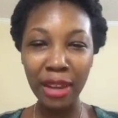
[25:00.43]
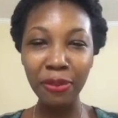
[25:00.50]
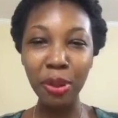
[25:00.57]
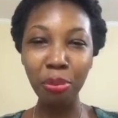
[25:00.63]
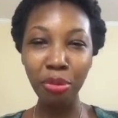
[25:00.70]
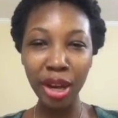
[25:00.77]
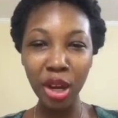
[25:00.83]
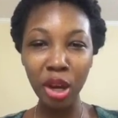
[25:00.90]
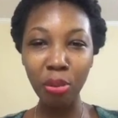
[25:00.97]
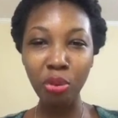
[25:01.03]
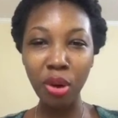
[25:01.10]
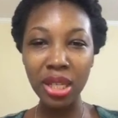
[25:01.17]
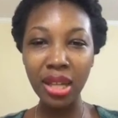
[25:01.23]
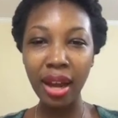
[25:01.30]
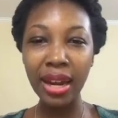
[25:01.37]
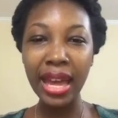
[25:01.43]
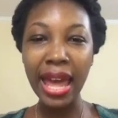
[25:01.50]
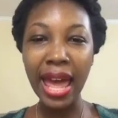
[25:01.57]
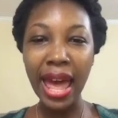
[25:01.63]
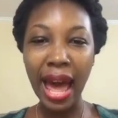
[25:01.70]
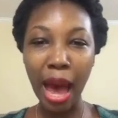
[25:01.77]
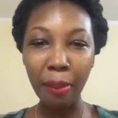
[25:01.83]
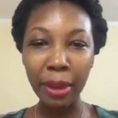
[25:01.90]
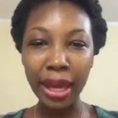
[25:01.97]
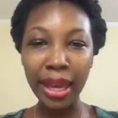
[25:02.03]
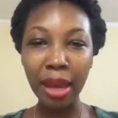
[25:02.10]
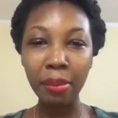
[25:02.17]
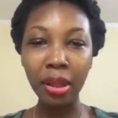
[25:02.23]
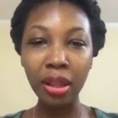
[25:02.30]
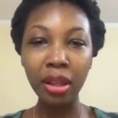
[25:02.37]
if the breakup was on
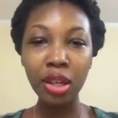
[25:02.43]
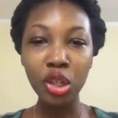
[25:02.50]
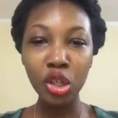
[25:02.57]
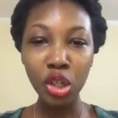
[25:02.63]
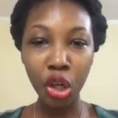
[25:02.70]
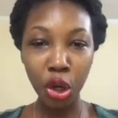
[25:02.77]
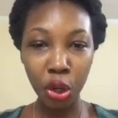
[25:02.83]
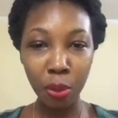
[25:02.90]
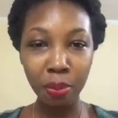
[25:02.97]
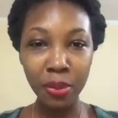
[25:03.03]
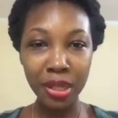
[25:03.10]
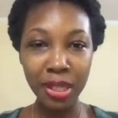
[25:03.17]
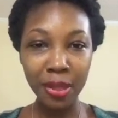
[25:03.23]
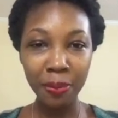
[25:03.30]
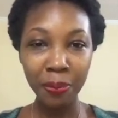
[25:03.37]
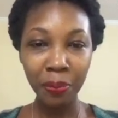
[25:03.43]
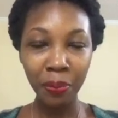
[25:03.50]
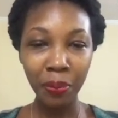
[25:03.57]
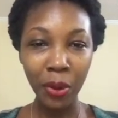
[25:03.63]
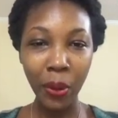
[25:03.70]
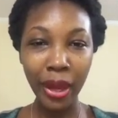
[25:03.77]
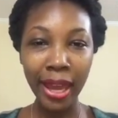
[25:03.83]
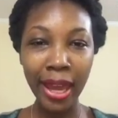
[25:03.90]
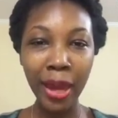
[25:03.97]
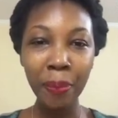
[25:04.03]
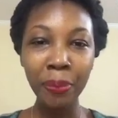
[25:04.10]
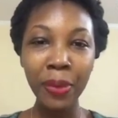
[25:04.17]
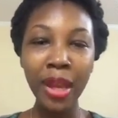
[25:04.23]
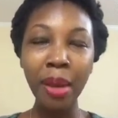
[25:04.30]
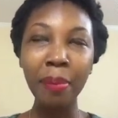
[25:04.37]
amicable terms. Okay?
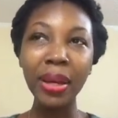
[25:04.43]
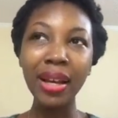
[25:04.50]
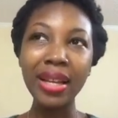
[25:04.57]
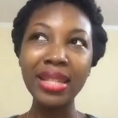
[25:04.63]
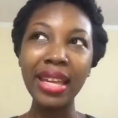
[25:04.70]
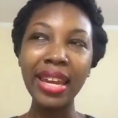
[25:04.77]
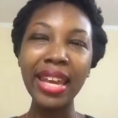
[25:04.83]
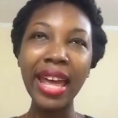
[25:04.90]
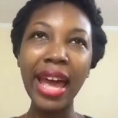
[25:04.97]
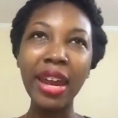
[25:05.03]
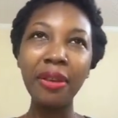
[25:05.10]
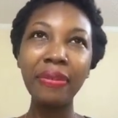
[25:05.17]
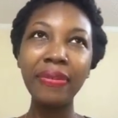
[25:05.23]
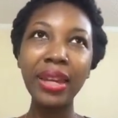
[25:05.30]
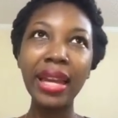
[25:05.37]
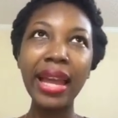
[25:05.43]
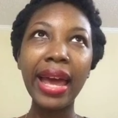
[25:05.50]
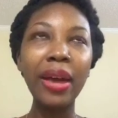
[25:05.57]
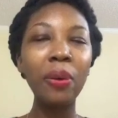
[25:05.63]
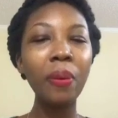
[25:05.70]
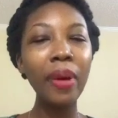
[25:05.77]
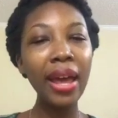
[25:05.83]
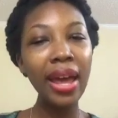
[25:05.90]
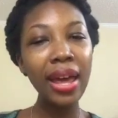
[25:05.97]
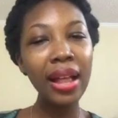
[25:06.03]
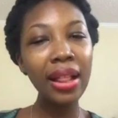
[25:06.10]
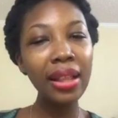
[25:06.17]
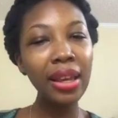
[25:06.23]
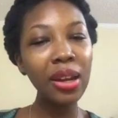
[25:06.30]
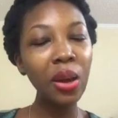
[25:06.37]
Because then you kind of feel like,
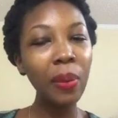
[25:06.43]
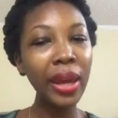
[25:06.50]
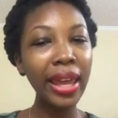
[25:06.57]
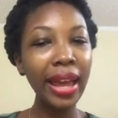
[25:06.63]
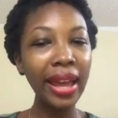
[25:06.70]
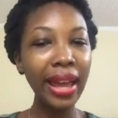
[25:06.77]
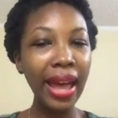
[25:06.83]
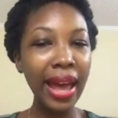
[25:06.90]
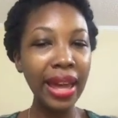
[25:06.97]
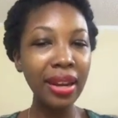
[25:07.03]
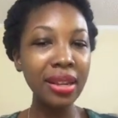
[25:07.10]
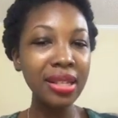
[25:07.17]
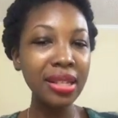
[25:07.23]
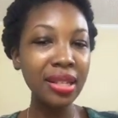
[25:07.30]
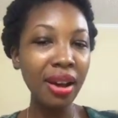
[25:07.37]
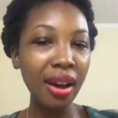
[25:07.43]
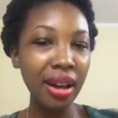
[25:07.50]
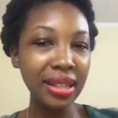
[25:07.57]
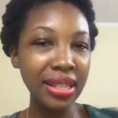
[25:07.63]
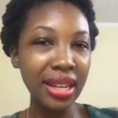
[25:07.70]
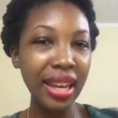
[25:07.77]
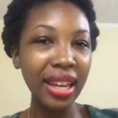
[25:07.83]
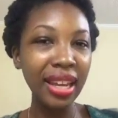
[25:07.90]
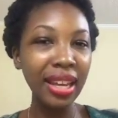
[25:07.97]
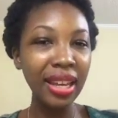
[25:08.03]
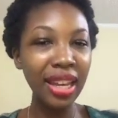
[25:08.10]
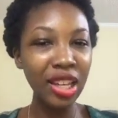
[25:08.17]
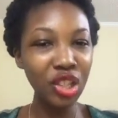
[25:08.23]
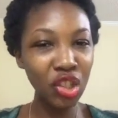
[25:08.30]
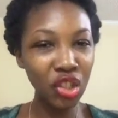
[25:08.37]
well, we can kind of sort of
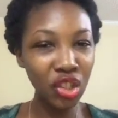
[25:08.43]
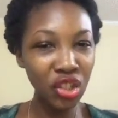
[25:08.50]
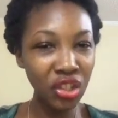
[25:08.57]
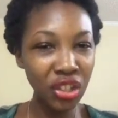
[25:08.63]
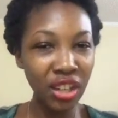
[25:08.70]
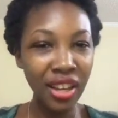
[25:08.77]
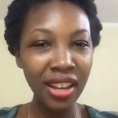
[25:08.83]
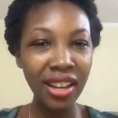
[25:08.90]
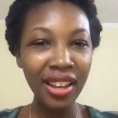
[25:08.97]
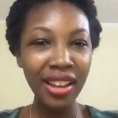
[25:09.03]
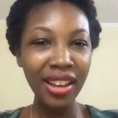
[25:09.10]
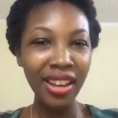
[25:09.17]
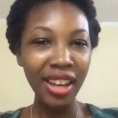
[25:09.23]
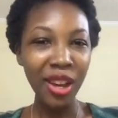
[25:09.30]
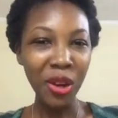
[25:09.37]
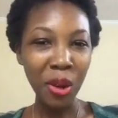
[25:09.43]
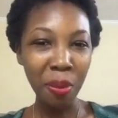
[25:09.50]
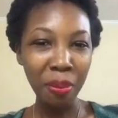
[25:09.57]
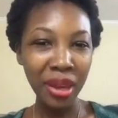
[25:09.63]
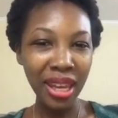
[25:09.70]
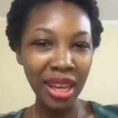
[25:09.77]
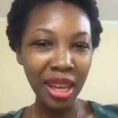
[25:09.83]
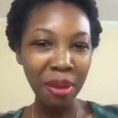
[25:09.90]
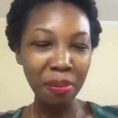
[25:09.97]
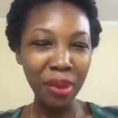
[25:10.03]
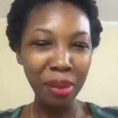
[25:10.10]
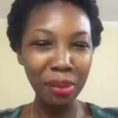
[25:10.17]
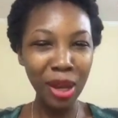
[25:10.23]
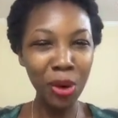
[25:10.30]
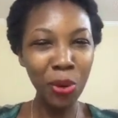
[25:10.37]
ish,
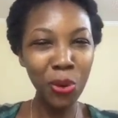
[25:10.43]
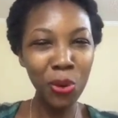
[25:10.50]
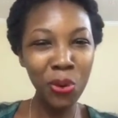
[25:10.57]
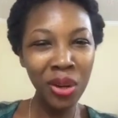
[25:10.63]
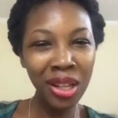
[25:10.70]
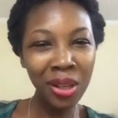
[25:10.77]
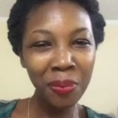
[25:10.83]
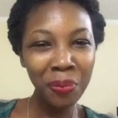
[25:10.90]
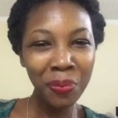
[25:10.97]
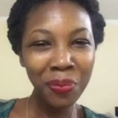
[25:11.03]
be cool,